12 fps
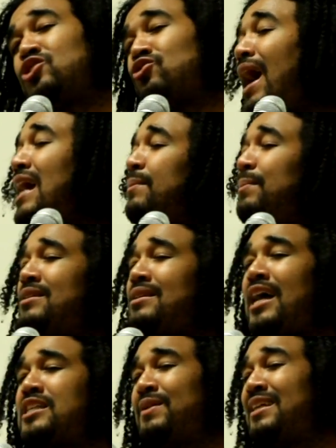tried to be
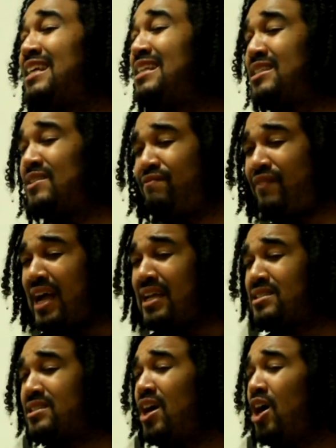nice, but it didn't
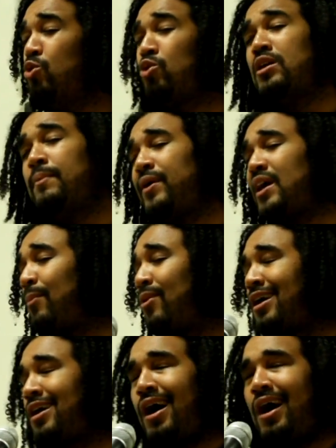suffice. You couldn't pick up on
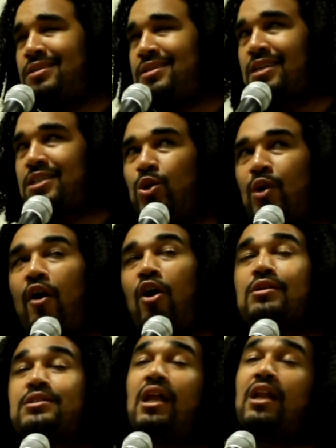the context, but
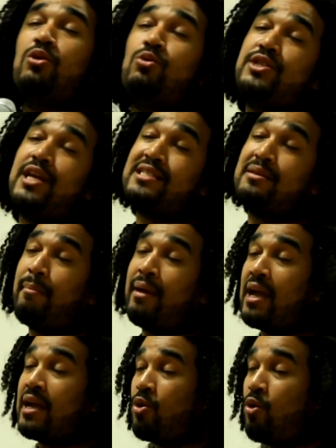her telling you she has a
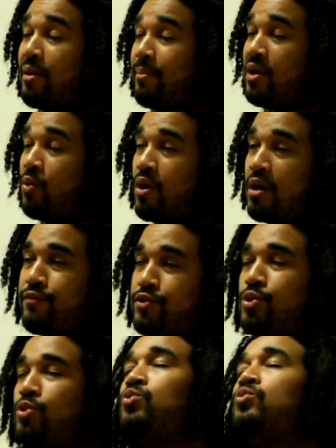man can only mean one
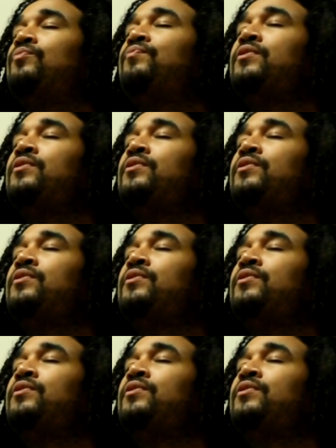of two.